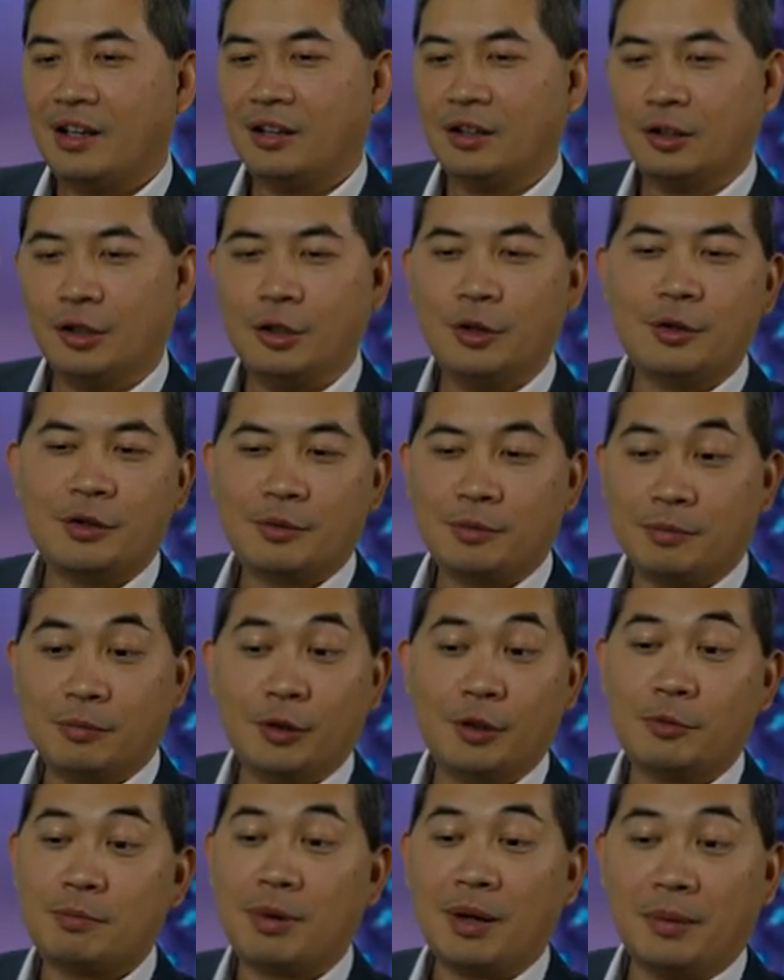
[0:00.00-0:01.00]
Luke
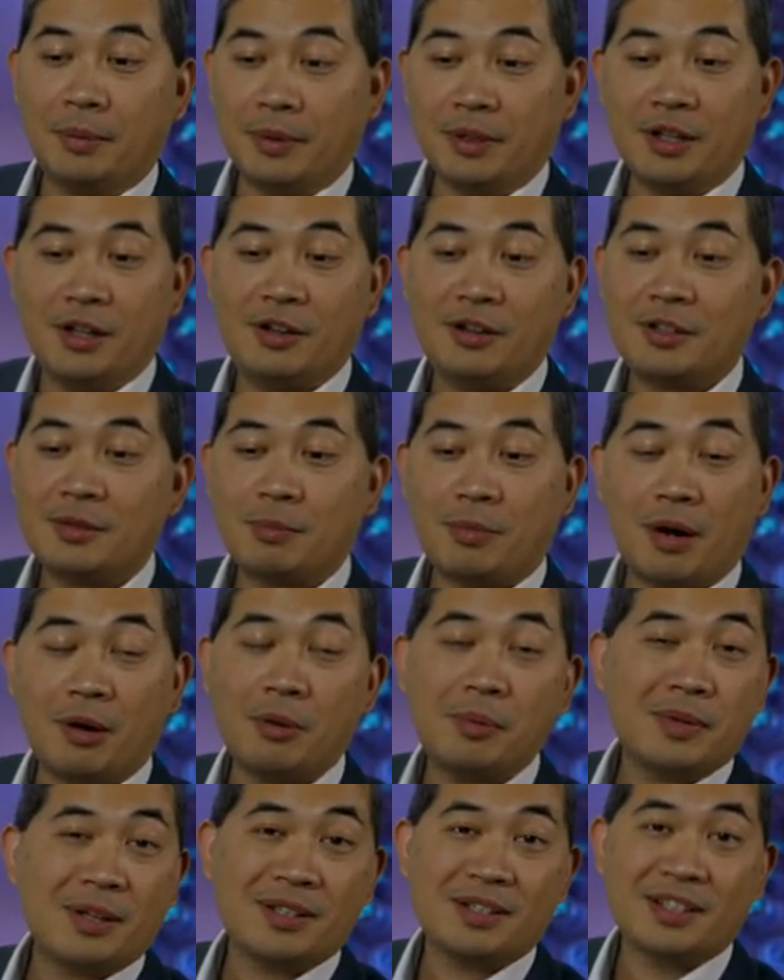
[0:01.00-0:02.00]
Luke probably knows
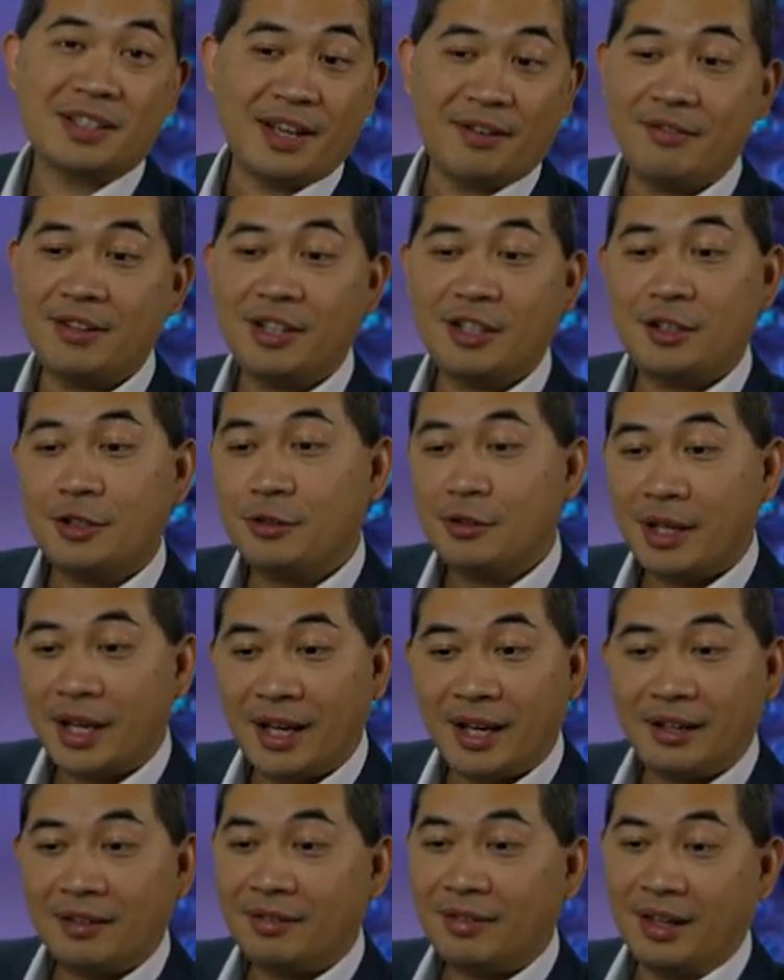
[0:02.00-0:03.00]
probably a 72
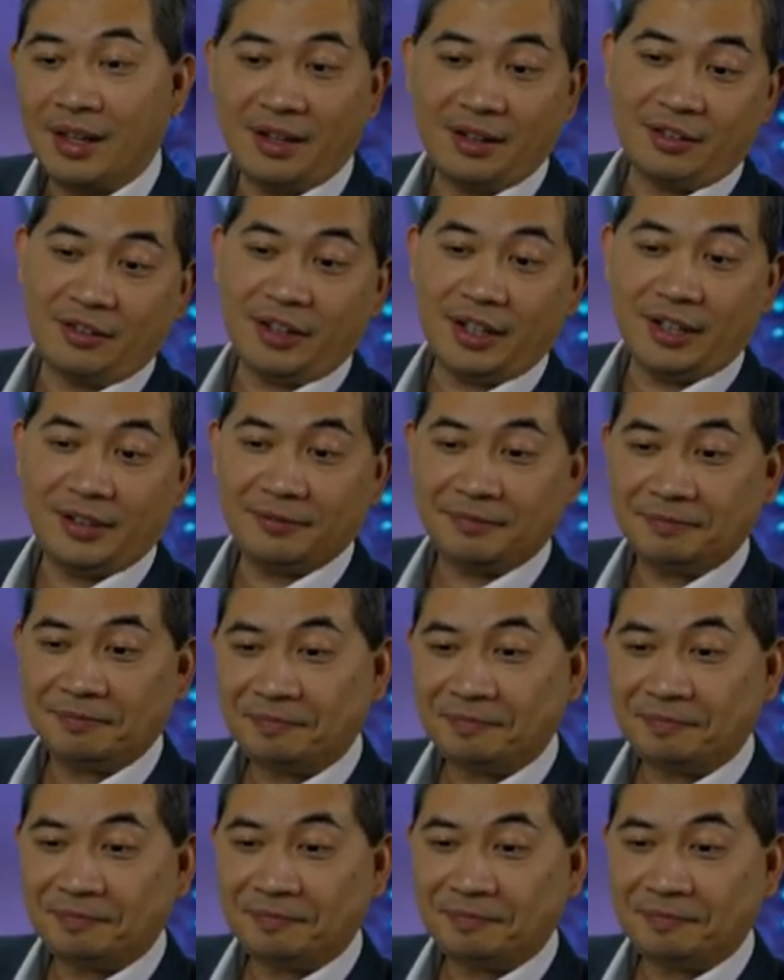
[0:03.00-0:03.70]
day thing, right?